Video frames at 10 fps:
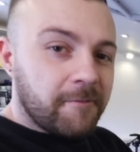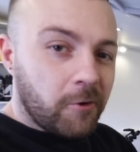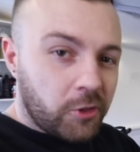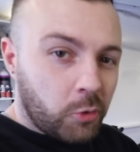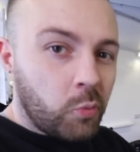
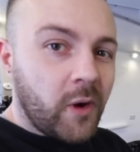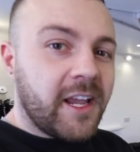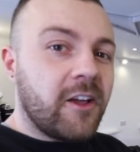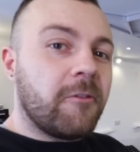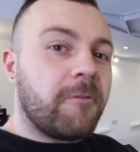for the
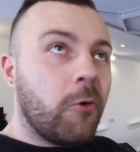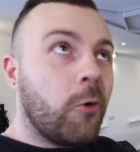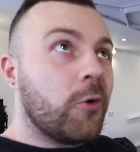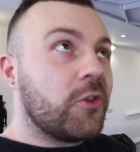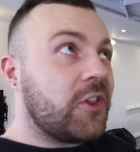wing
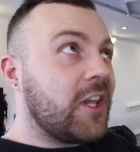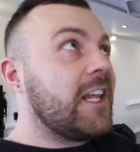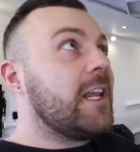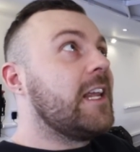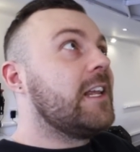for
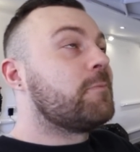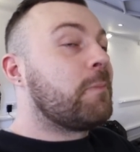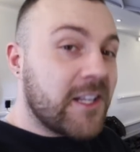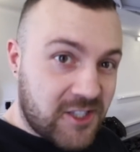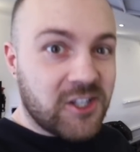the
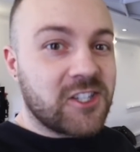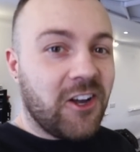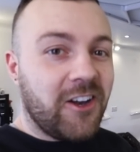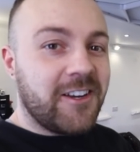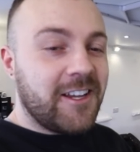passenger
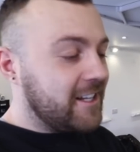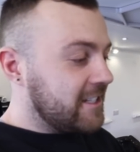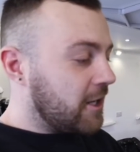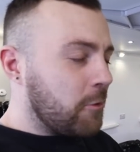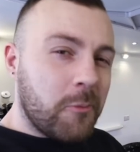side.
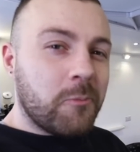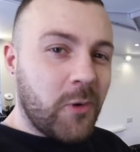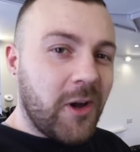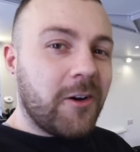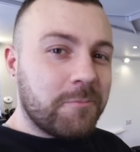So
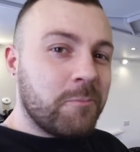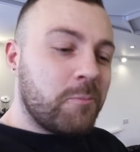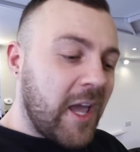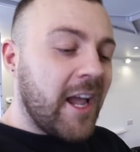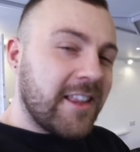we are
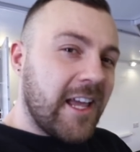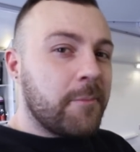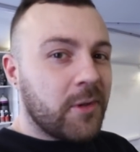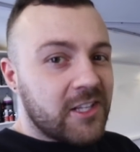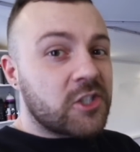getting there,
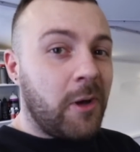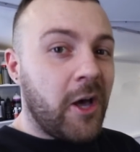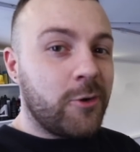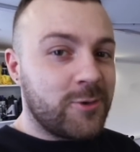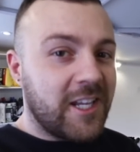but there's some
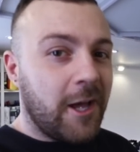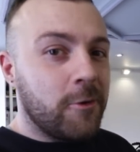hurdles to get